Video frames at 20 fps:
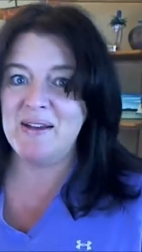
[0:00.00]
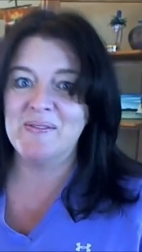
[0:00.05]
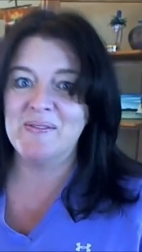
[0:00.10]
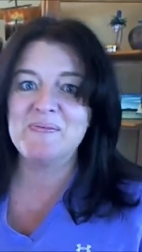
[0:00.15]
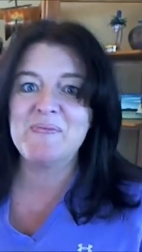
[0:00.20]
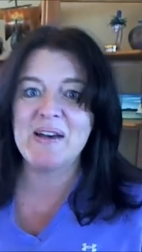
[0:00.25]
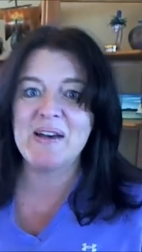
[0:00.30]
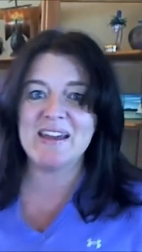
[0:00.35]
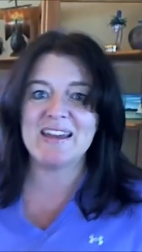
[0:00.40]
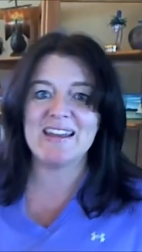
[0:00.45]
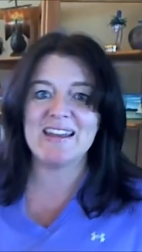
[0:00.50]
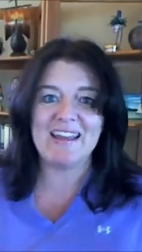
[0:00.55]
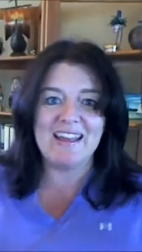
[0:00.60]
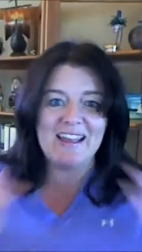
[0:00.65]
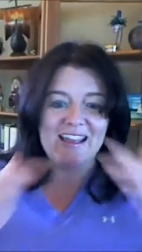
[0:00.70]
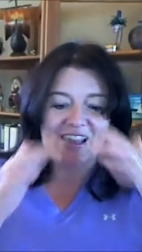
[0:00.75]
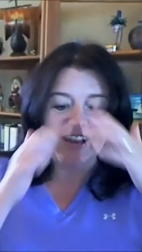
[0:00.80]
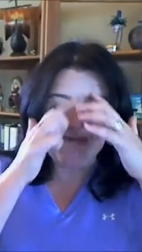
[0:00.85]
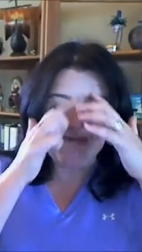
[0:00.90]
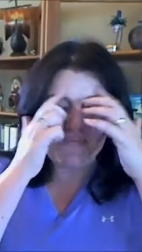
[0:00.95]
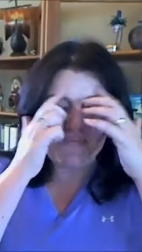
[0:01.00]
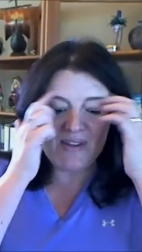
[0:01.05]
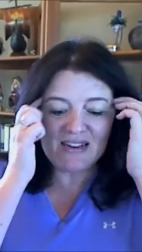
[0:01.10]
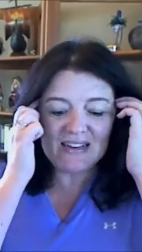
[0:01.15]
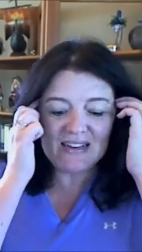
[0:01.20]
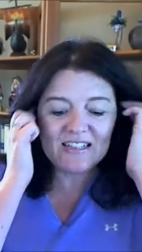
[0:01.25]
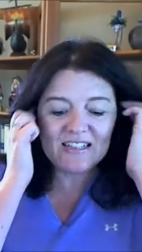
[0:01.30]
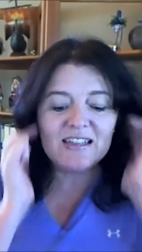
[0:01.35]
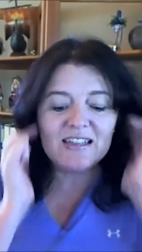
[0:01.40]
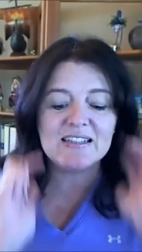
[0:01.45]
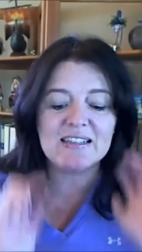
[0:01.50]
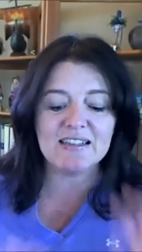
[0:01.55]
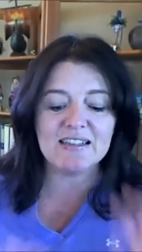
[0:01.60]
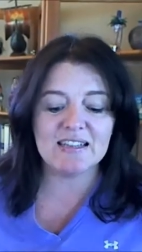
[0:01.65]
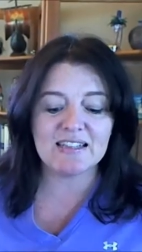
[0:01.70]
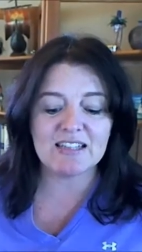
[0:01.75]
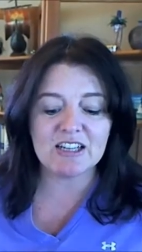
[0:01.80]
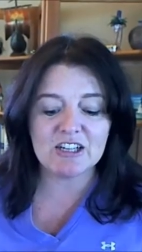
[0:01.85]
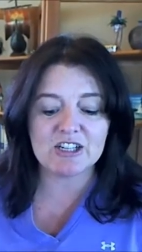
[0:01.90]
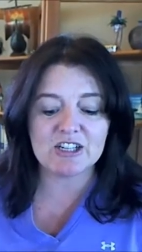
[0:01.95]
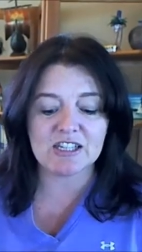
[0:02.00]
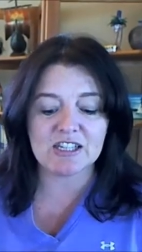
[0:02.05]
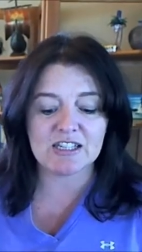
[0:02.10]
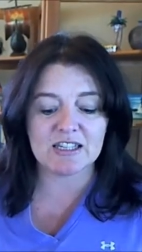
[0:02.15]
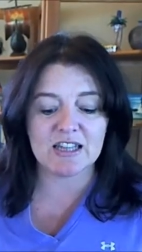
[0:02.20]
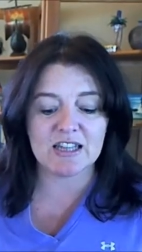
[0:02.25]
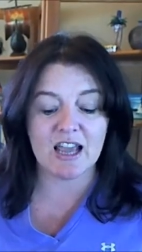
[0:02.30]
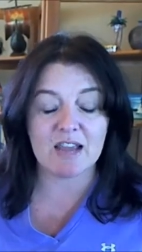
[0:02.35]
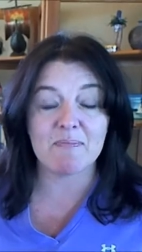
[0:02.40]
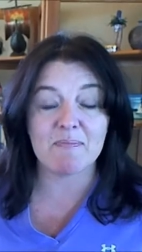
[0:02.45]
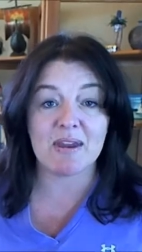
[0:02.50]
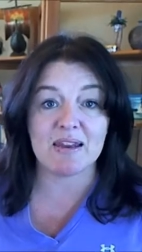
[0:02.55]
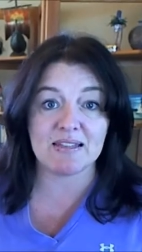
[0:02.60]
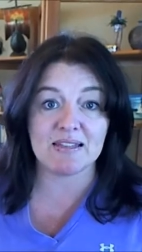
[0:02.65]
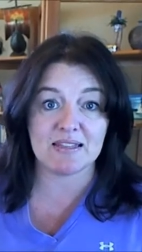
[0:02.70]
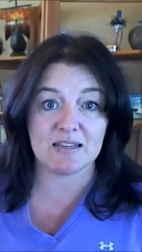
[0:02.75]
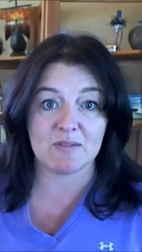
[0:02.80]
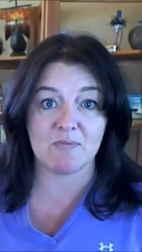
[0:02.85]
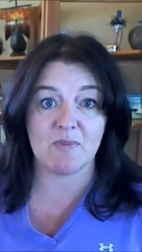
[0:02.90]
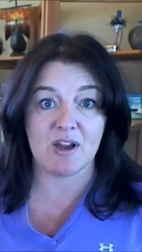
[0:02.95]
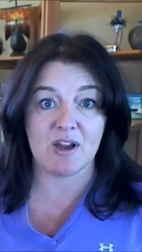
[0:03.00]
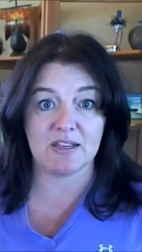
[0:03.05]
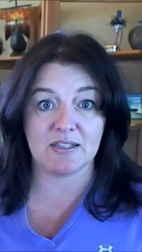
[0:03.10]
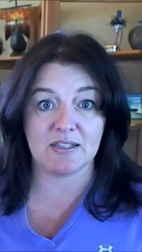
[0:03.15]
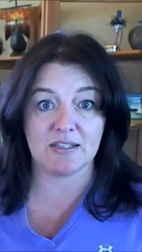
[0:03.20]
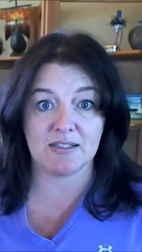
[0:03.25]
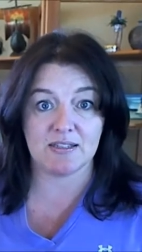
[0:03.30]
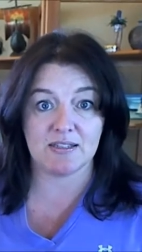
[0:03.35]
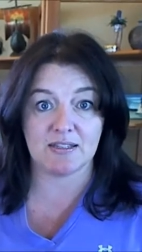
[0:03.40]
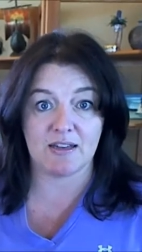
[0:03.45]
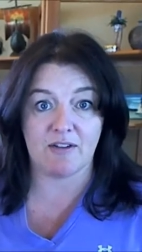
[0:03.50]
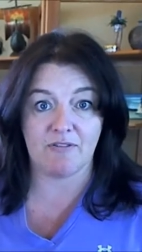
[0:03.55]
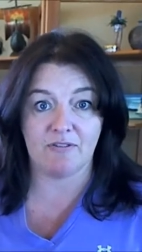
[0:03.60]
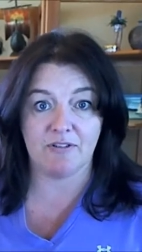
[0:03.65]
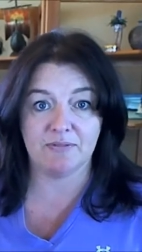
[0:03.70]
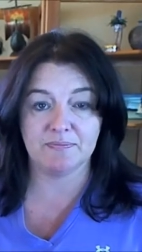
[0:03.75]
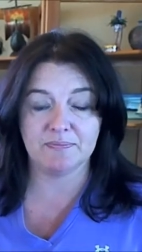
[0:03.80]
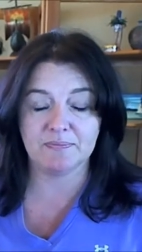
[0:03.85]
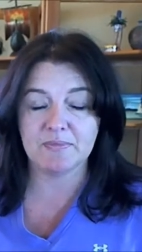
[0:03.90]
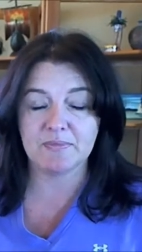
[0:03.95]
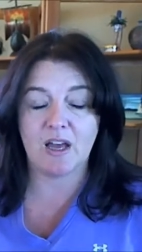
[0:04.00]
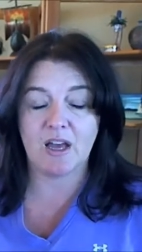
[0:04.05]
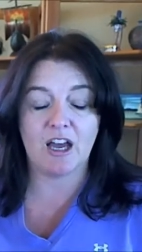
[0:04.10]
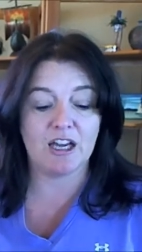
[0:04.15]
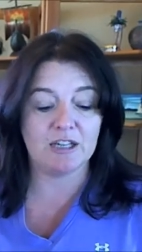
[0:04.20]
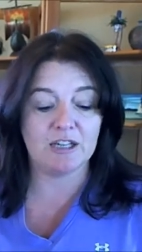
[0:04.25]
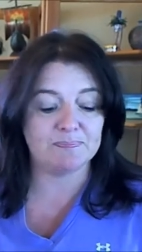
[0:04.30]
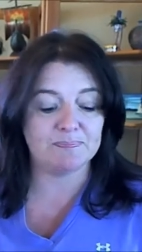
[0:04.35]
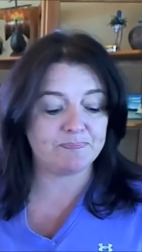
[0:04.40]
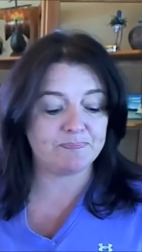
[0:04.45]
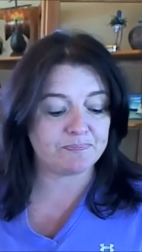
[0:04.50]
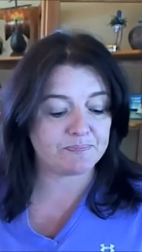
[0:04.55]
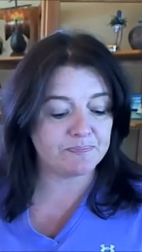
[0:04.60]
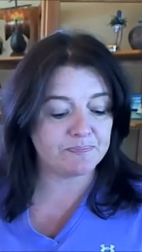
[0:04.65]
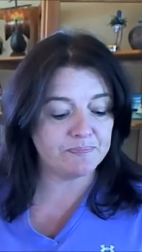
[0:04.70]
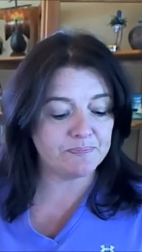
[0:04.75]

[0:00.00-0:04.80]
but, but th these are just like medicine wise stuff. Um,